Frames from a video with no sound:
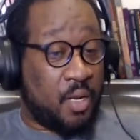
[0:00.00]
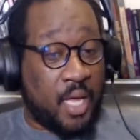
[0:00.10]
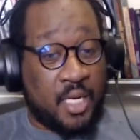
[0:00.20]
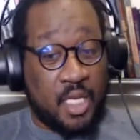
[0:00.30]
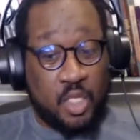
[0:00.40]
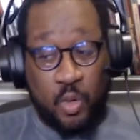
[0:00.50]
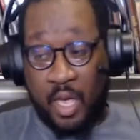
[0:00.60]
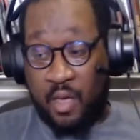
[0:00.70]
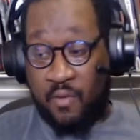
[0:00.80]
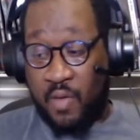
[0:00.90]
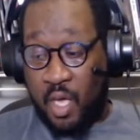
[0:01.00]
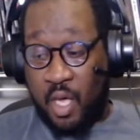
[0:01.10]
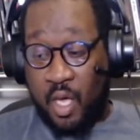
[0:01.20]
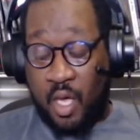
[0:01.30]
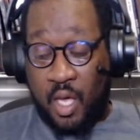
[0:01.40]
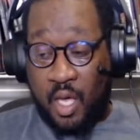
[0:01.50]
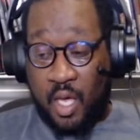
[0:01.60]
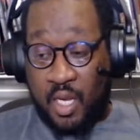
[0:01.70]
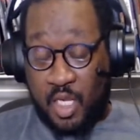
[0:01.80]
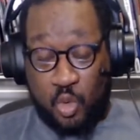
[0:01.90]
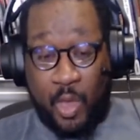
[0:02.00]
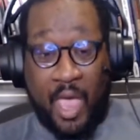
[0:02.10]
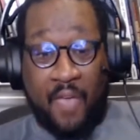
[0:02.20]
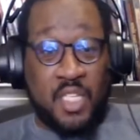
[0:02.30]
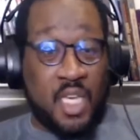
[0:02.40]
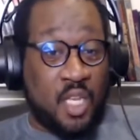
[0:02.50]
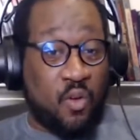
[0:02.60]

Like, did you have did you have Jean